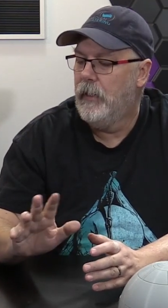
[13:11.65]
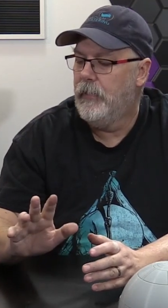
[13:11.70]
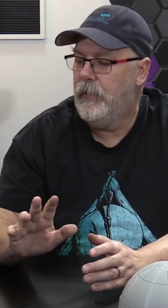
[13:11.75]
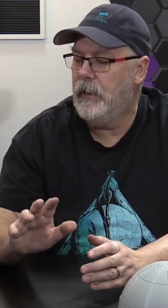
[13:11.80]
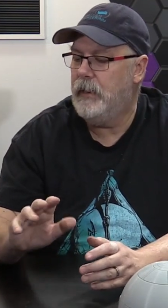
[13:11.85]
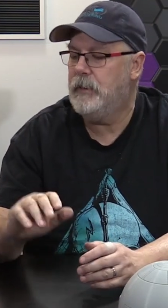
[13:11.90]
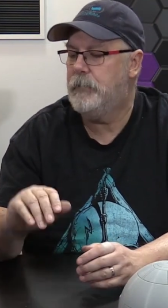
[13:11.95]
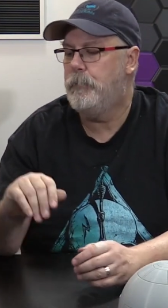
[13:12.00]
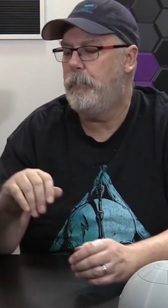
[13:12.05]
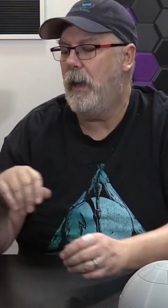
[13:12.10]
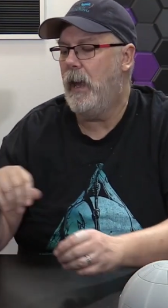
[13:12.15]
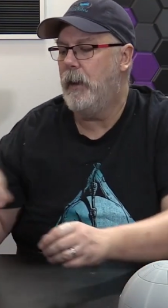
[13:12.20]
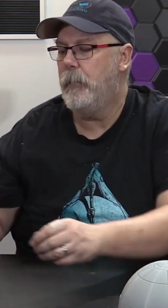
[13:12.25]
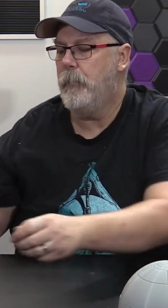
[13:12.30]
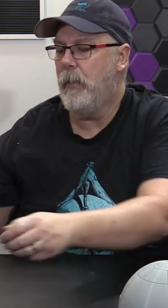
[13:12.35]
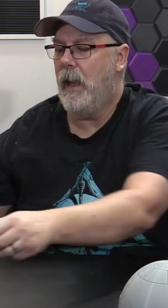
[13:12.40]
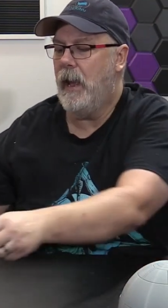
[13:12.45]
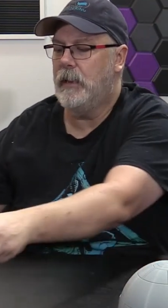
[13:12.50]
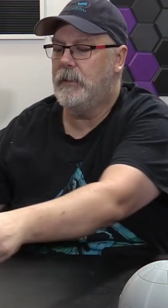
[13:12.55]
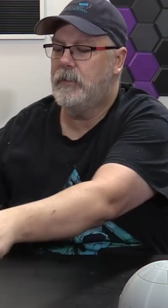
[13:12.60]
These bed
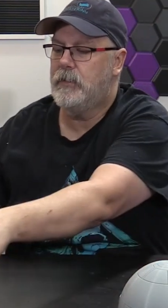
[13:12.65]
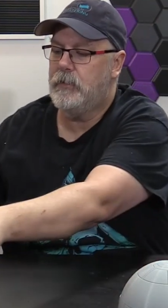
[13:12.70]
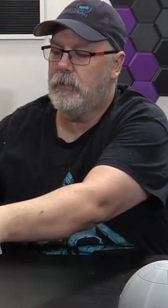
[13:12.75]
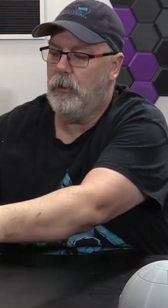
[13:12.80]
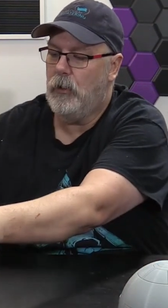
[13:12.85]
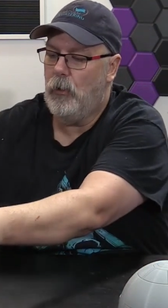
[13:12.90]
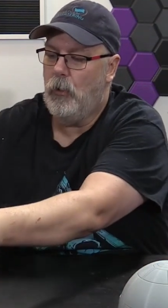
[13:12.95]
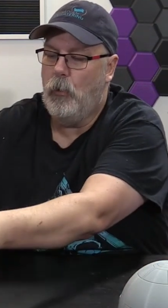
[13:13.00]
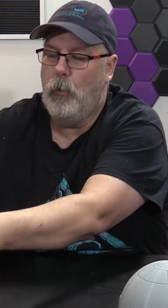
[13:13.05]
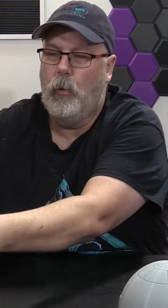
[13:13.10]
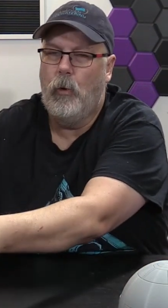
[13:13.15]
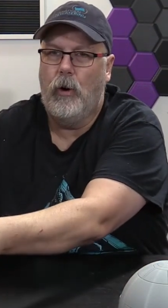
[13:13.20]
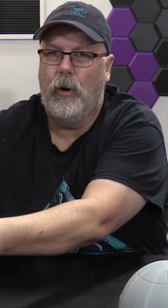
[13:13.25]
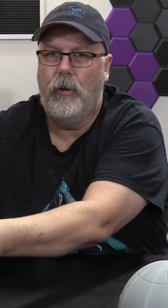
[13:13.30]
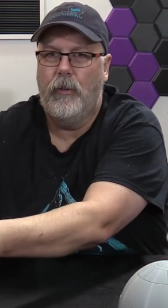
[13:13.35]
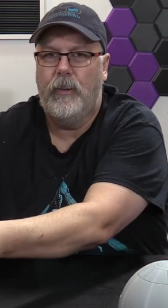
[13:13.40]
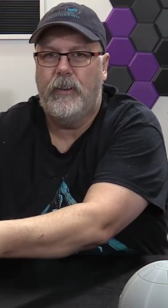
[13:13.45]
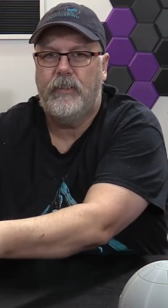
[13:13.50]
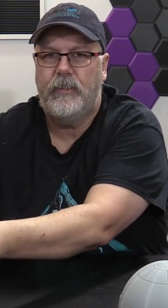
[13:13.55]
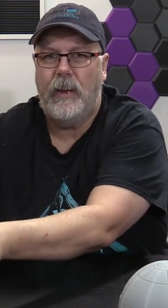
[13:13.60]
mats
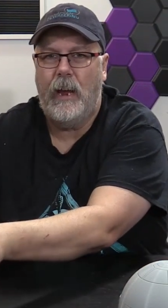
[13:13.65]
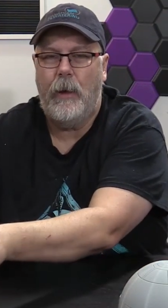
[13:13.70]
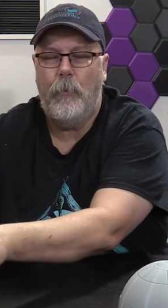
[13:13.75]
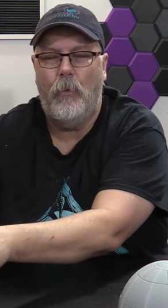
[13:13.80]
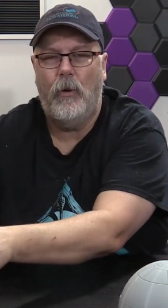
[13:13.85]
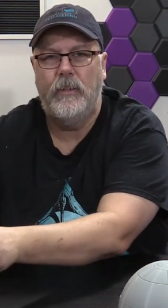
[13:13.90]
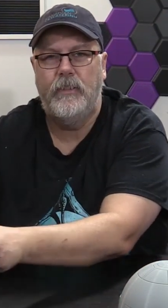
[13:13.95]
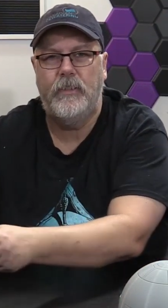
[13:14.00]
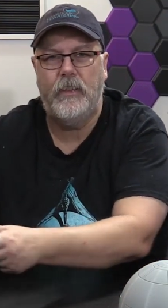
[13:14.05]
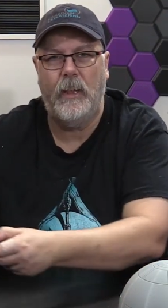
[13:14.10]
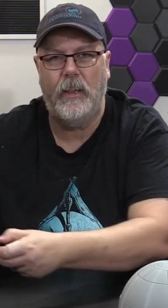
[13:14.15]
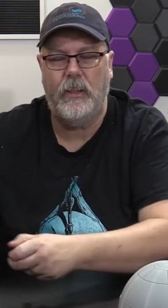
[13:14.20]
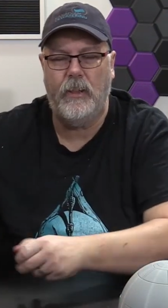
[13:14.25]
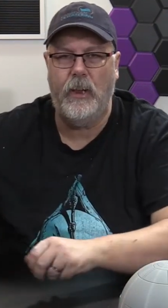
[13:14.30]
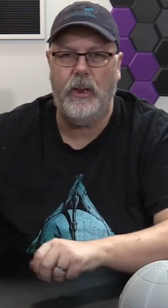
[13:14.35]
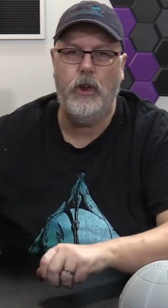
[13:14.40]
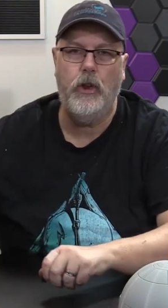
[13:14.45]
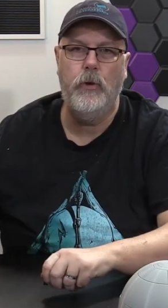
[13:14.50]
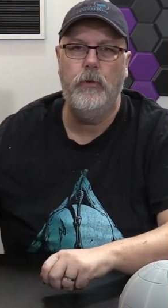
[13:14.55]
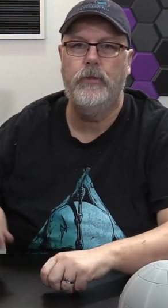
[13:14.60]
were the same ones that they
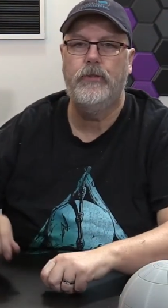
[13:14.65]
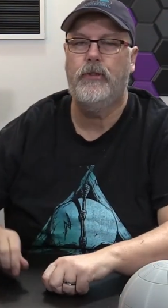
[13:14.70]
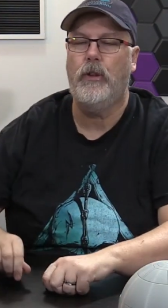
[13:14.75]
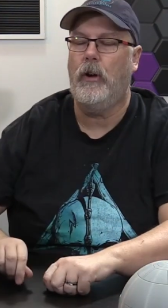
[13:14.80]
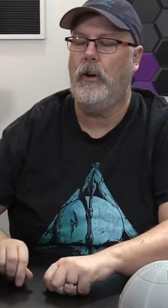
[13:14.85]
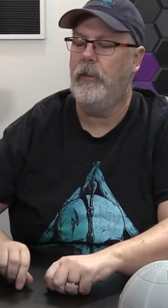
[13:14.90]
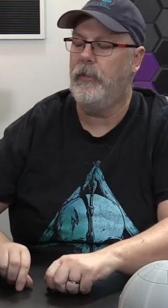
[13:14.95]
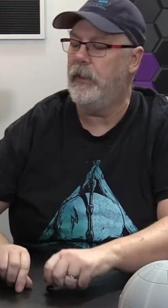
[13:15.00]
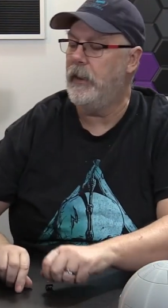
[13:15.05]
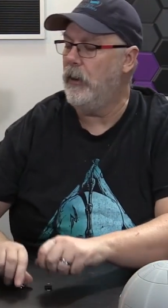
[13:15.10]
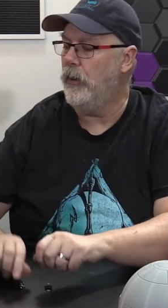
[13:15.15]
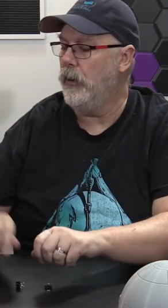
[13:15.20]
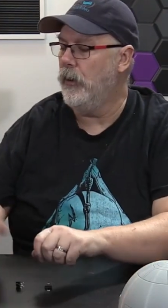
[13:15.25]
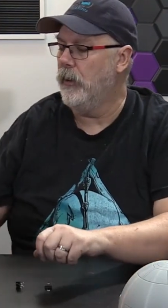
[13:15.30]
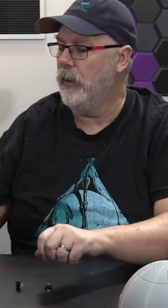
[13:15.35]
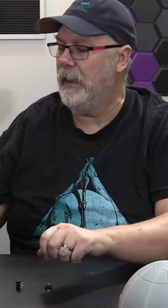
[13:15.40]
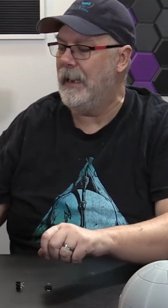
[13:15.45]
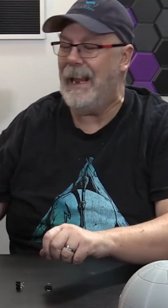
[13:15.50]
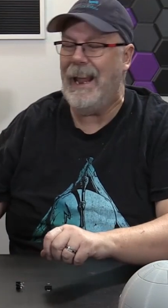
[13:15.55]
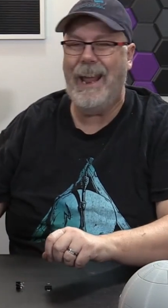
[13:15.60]
used on the
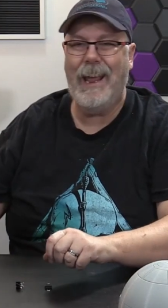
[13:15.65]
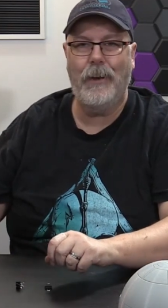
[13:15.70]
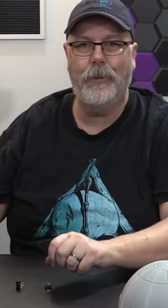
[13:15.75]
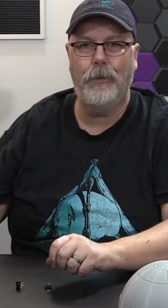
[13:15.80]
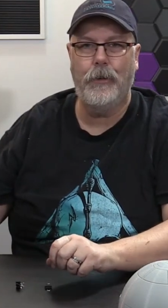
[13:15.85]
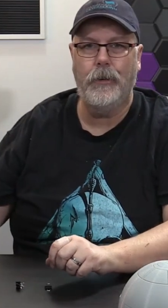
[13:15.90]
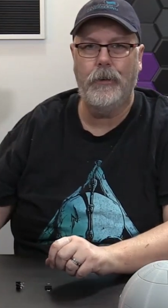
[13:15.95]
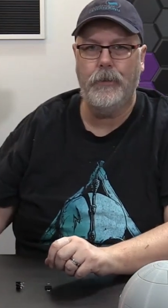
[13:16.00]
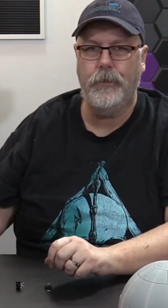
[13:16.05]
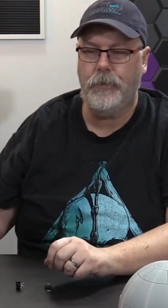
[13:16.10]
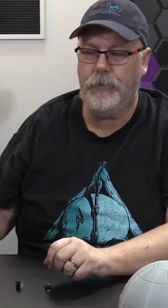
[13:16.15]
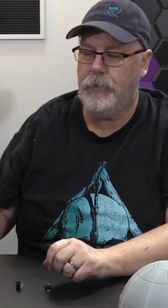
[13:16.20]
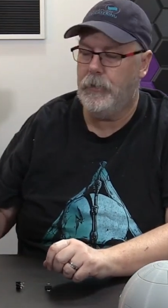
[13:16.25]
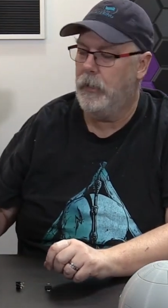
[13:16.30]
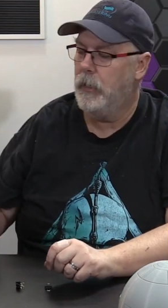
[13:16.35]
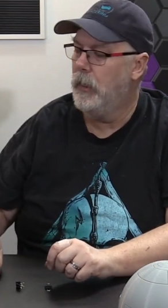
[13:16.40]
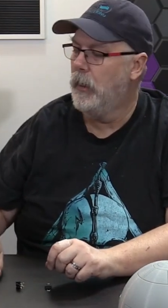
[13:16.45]
early enders,